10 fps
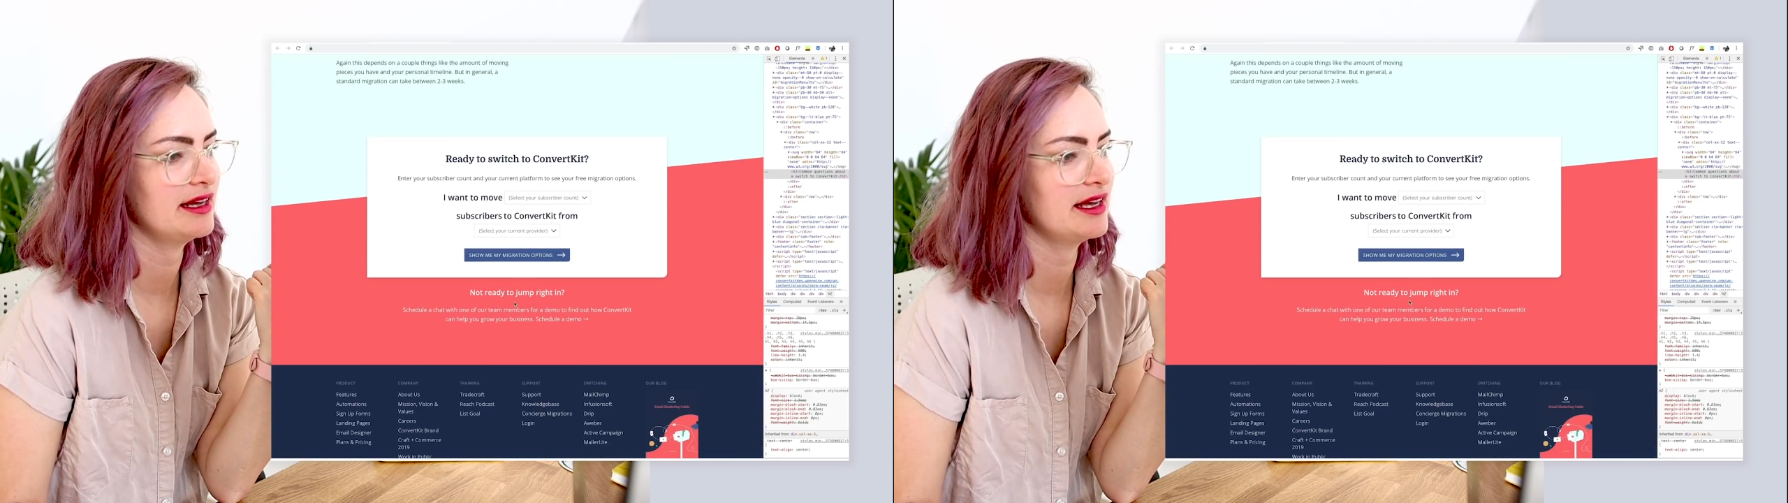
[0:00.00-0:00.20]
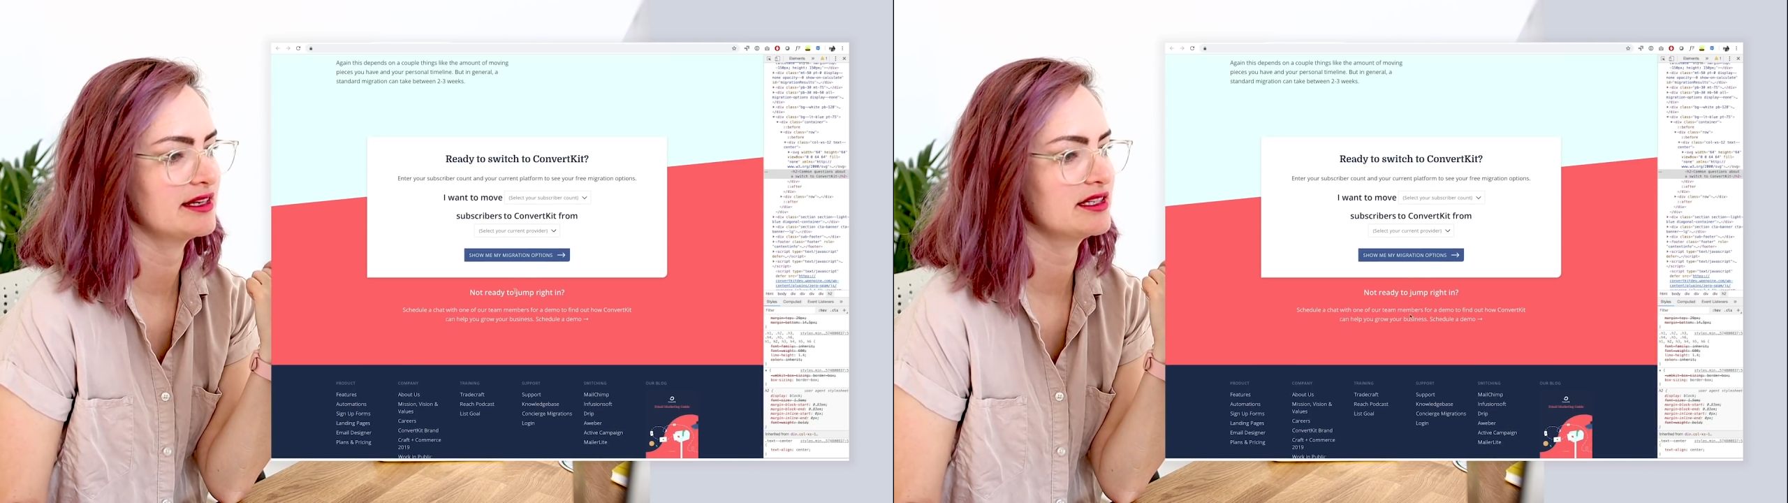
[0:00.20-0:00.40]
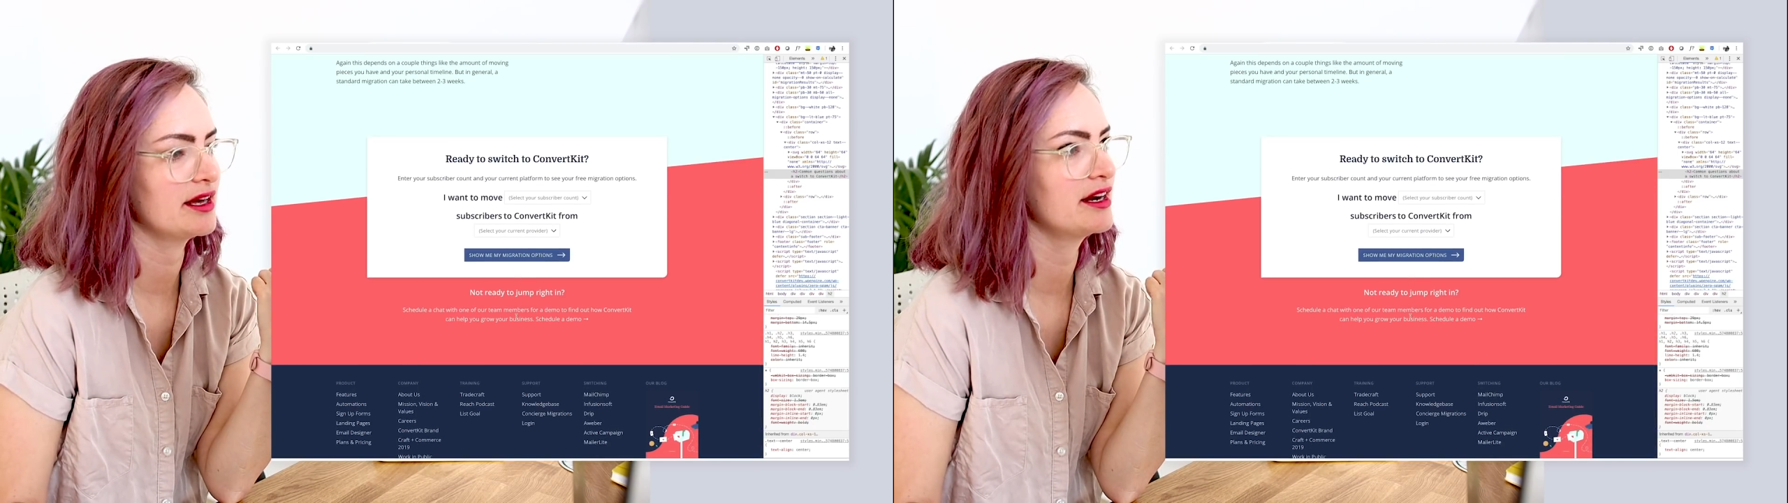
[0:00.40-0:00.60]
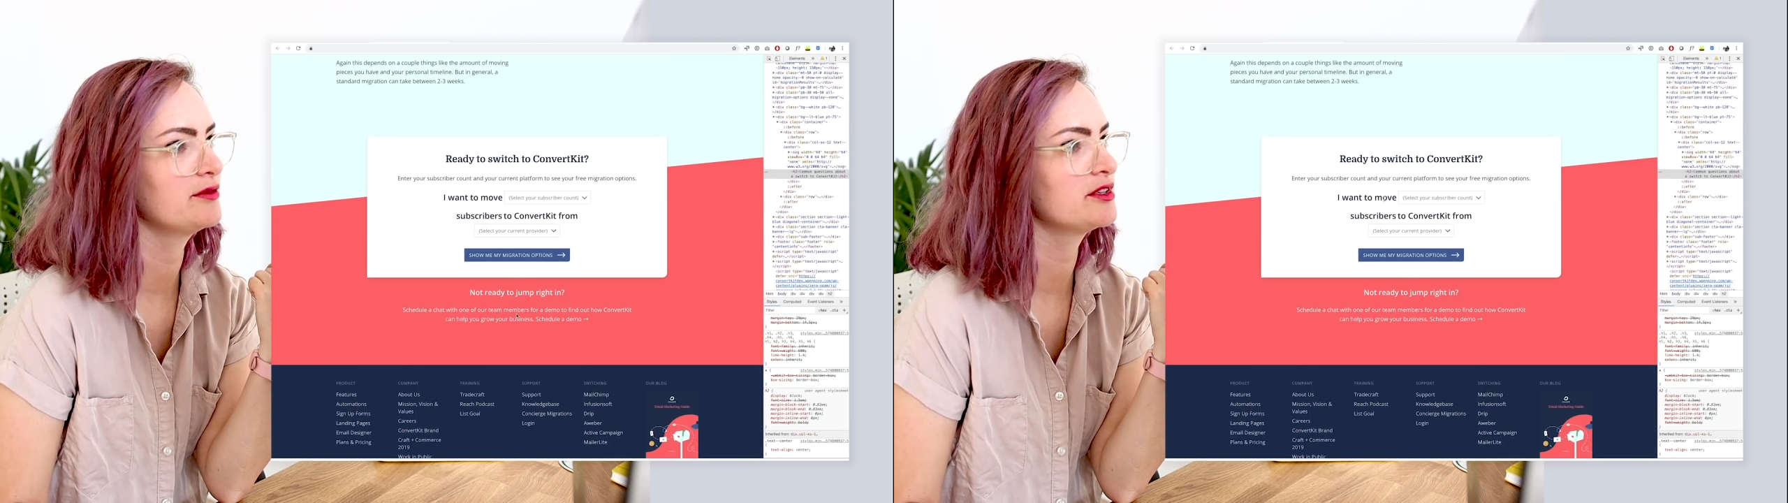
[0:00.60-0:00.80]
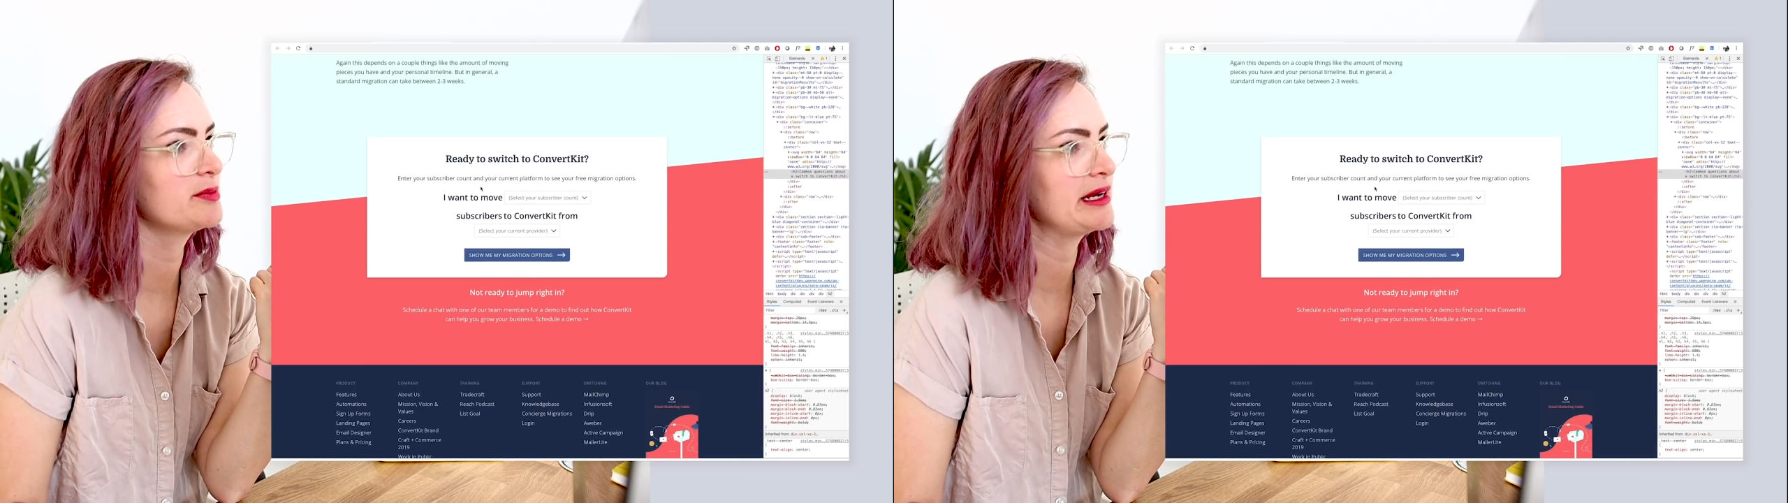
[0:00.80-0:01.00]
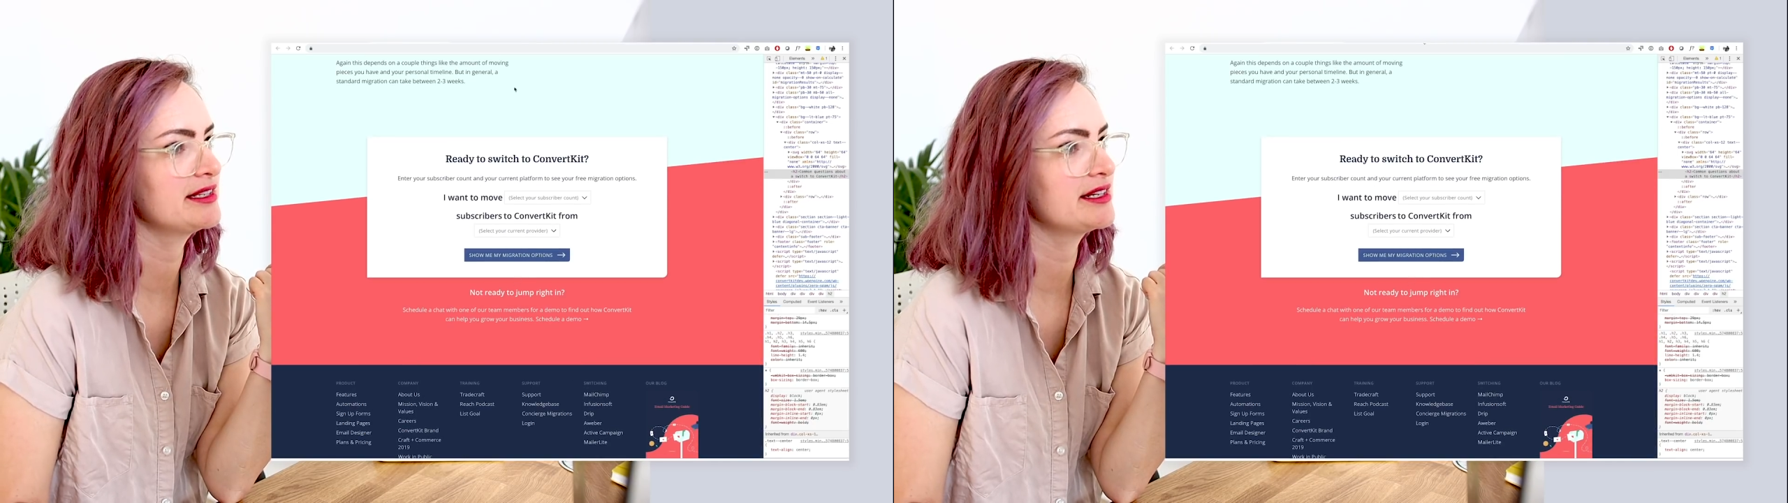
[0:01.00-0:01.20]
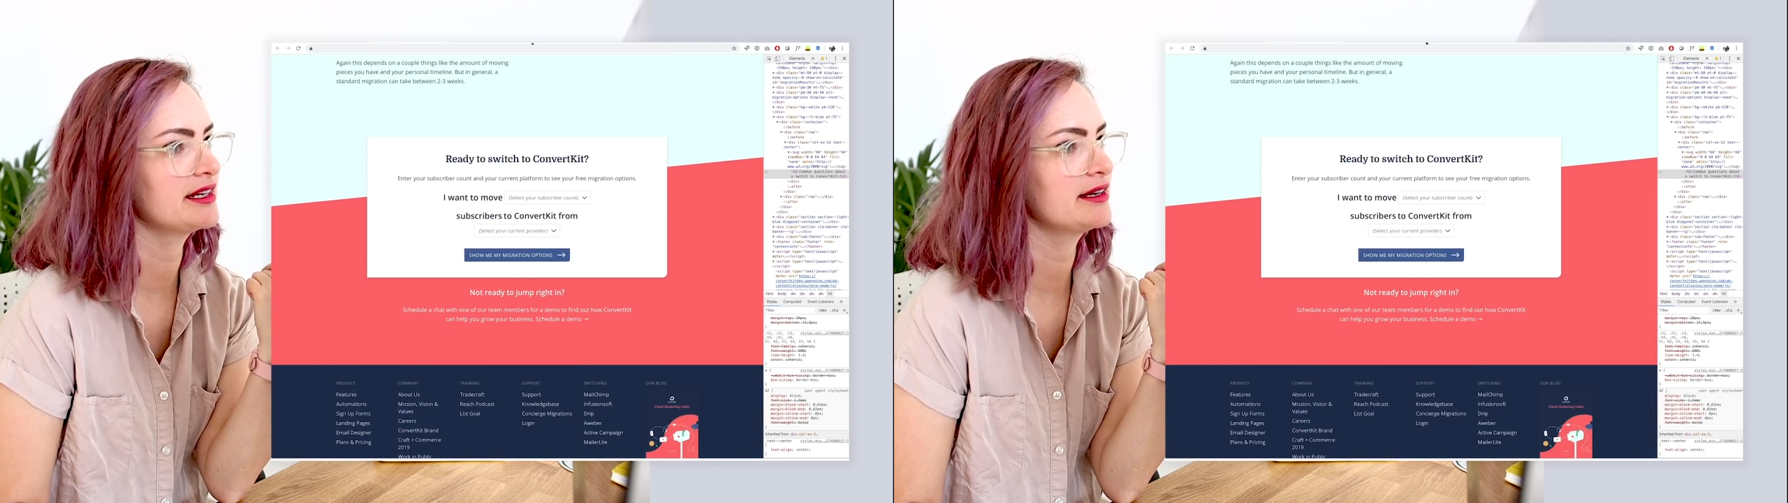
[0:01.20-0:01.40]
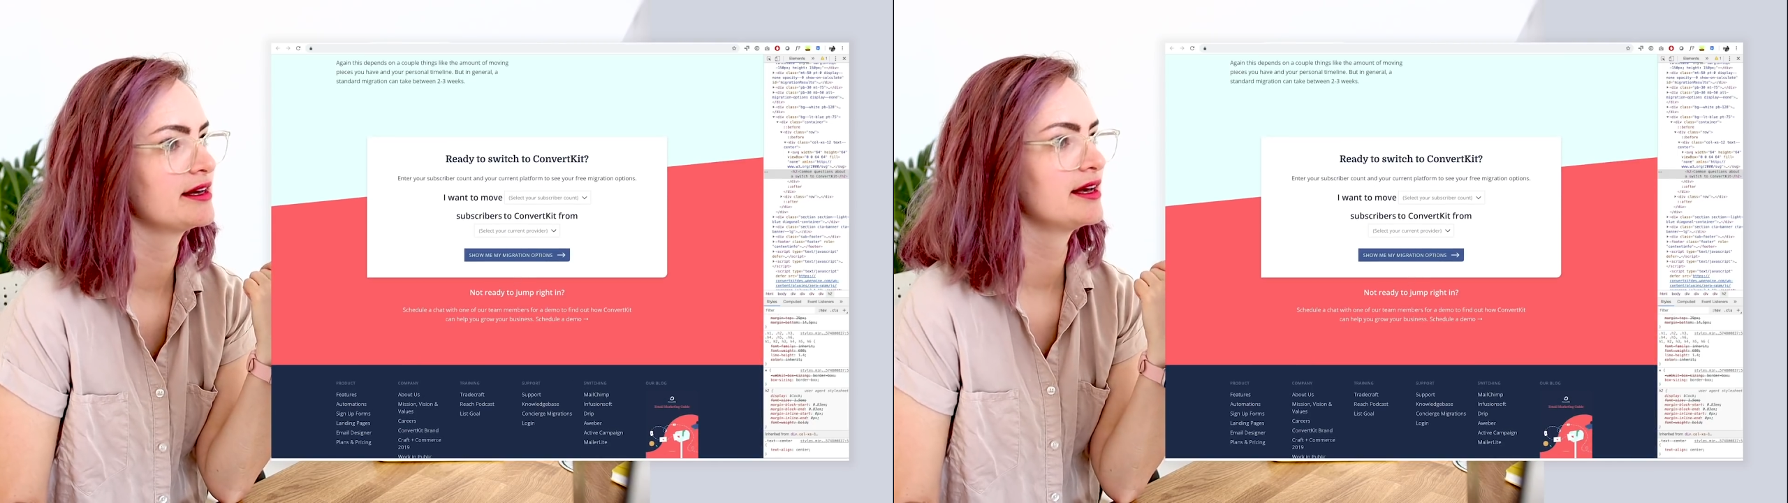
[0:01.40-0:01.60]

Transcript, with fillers: has uneven spacing.